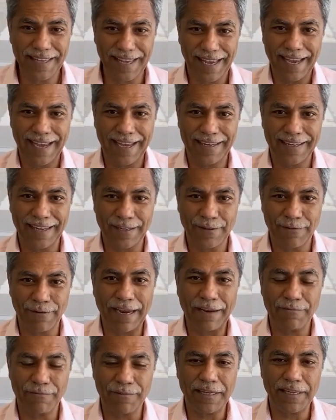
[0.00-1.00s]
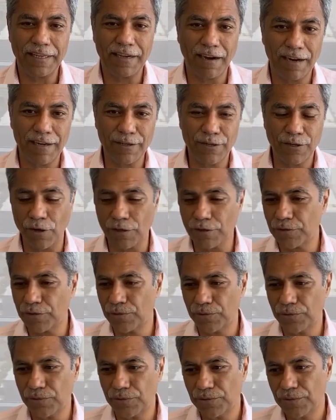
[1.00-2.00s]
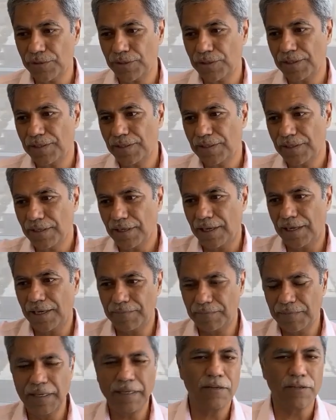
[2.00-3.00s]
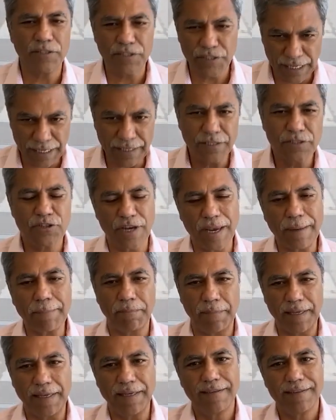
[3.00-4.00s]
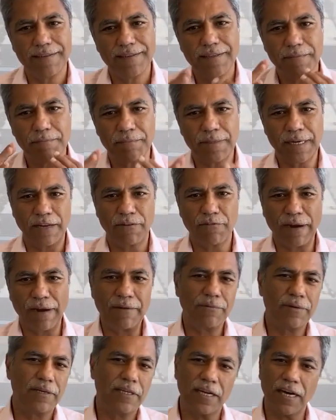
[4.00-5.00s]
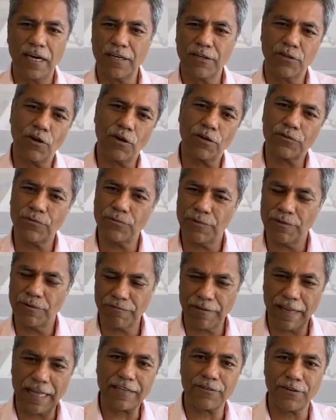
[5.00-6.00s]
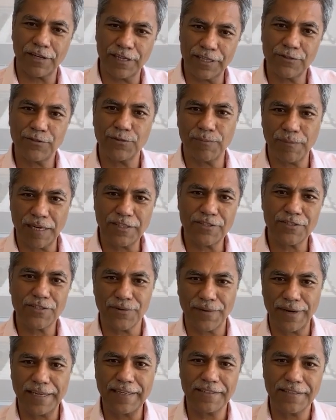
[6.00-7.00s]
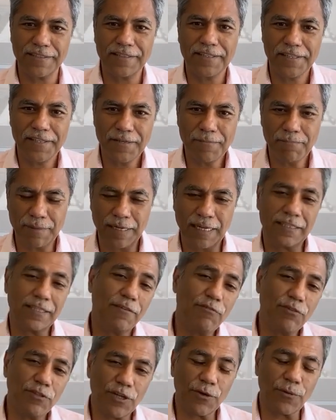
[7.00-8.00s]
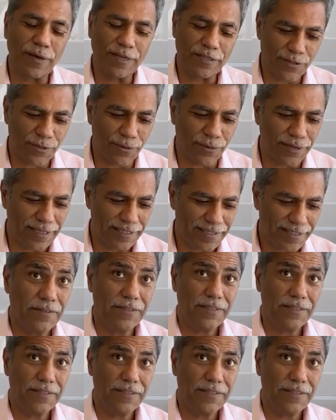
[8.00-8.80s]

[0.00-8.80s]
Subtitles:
And I tried really hard not to, it has shaped me, but I tried really hard not to reflect on it too much, right? But I'll give you the quick stories.